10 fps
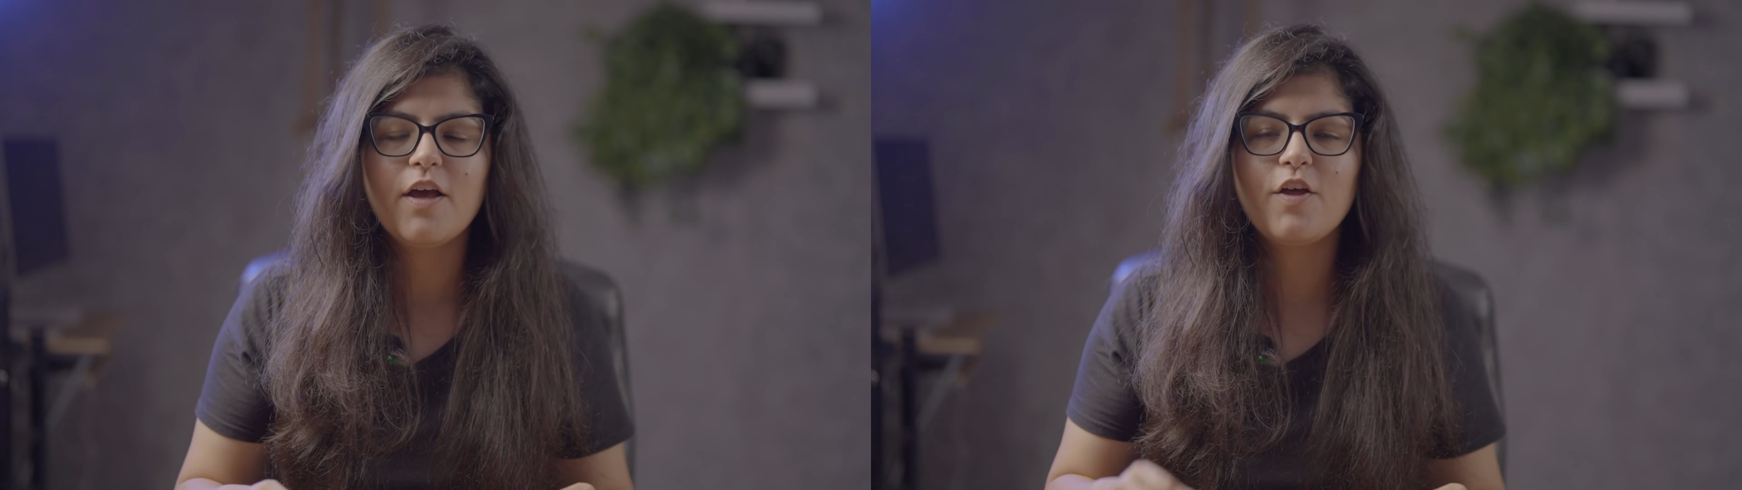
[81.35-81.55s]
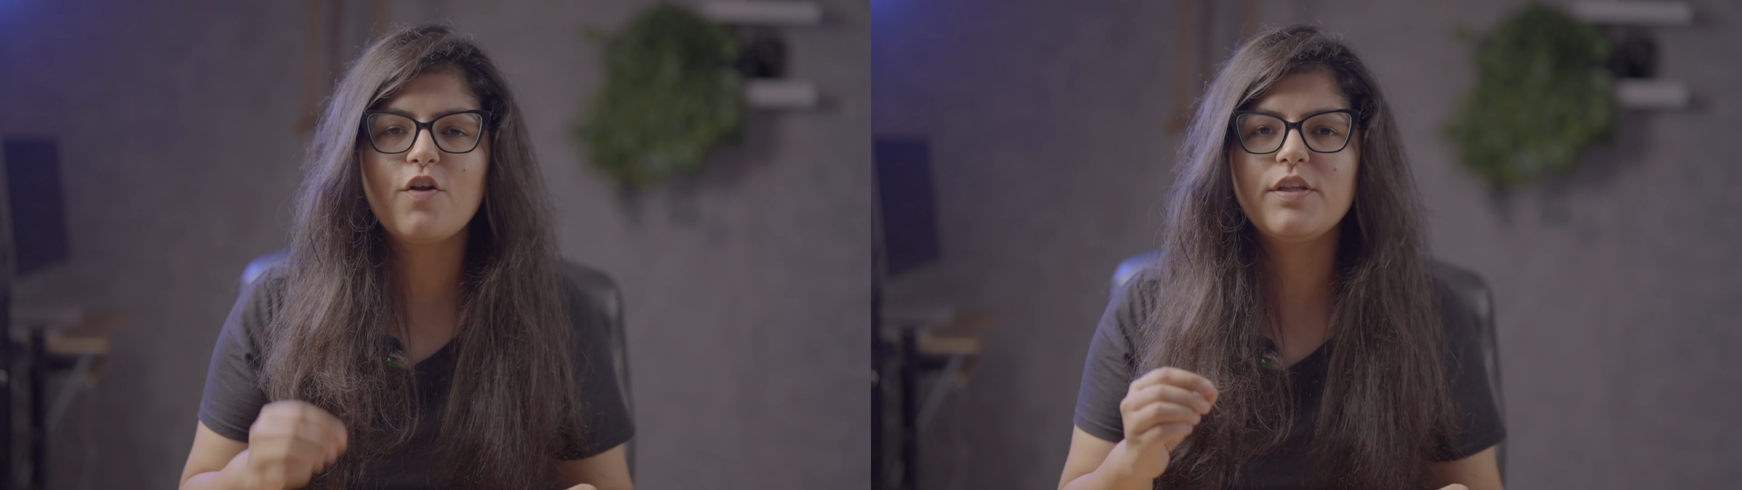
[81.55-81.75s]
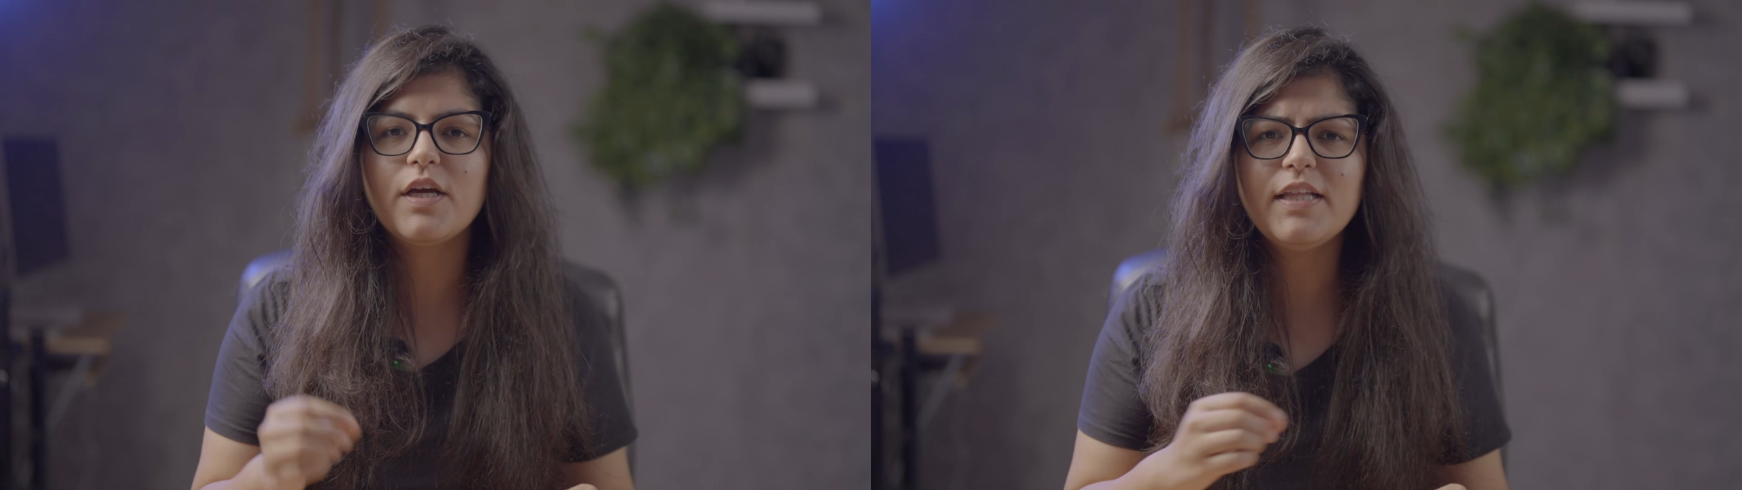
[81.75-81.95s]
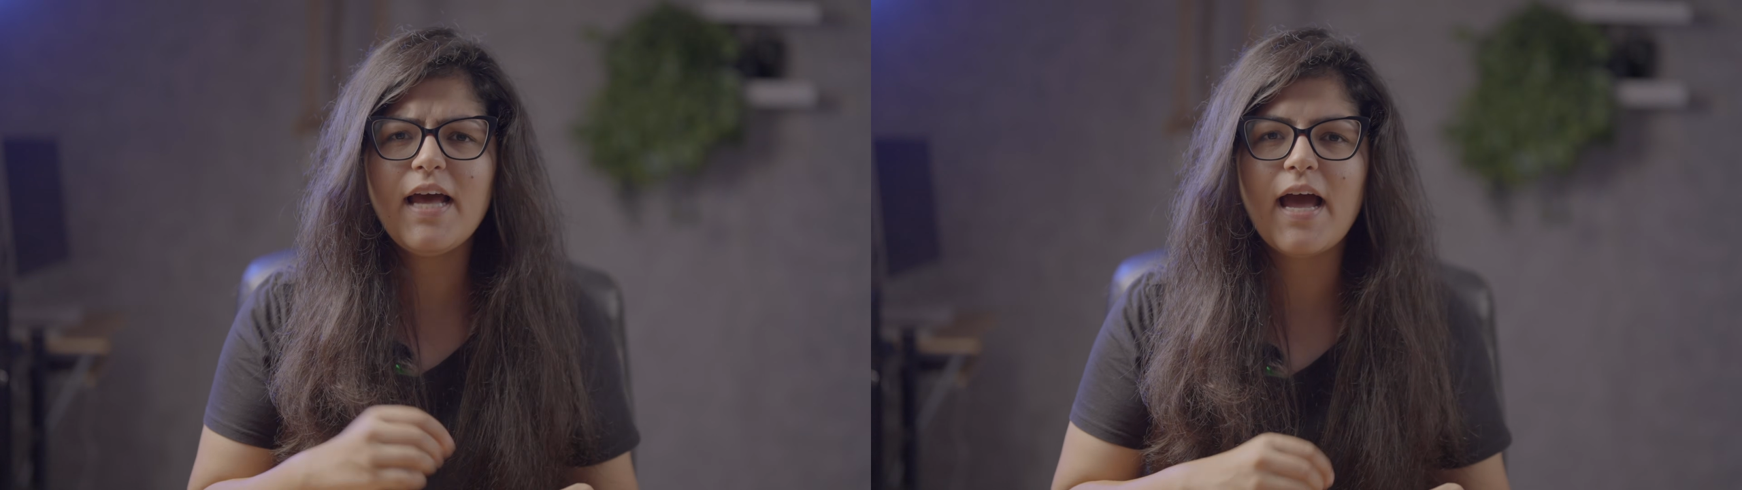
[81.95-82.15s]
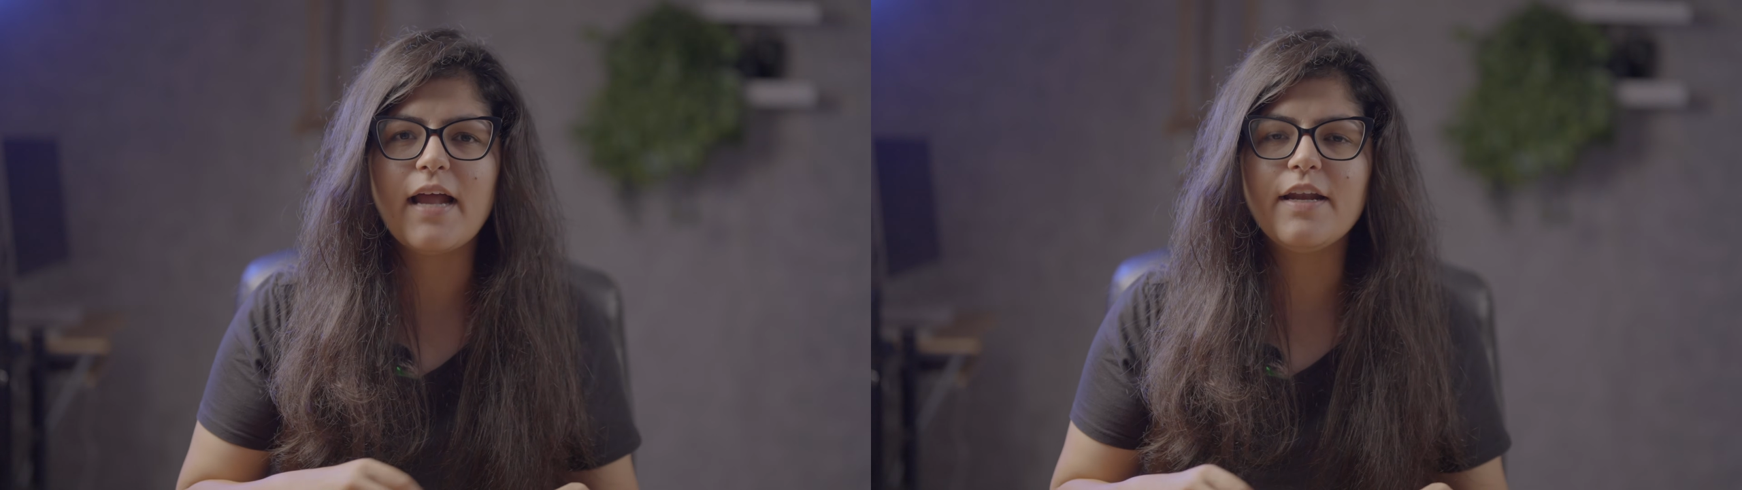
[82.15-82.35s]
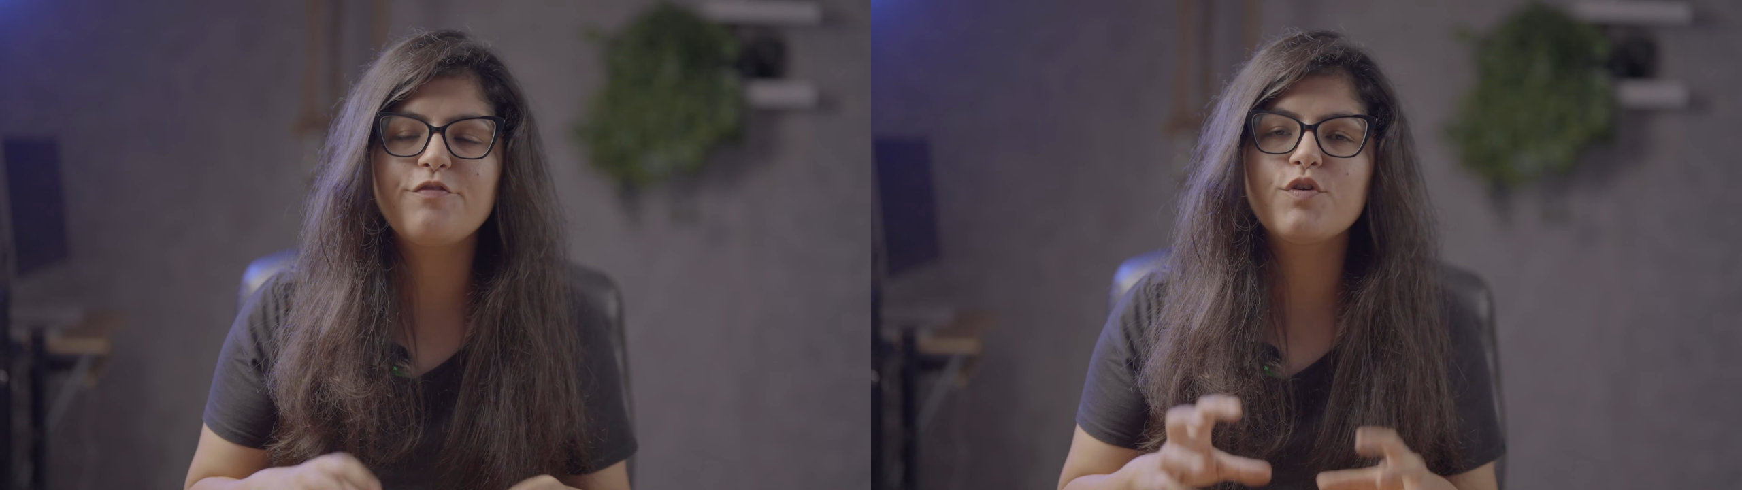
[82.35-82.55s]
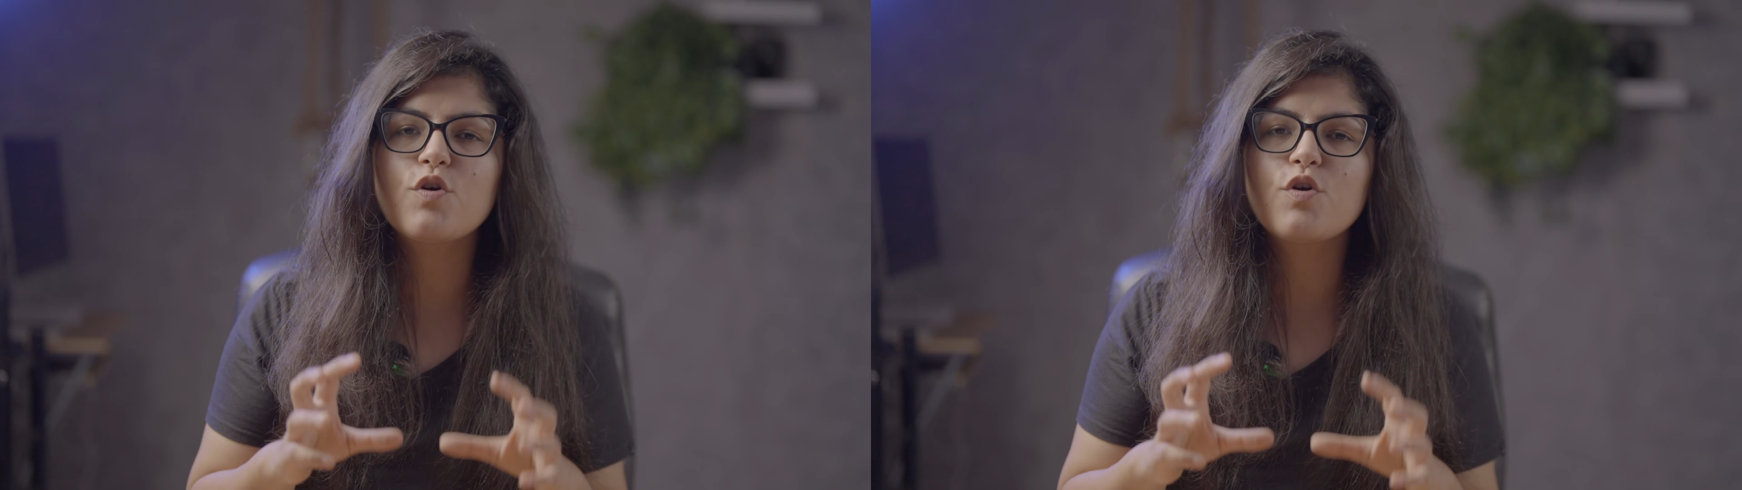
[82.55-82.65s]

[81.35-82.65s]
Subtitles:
And on the other hand, if you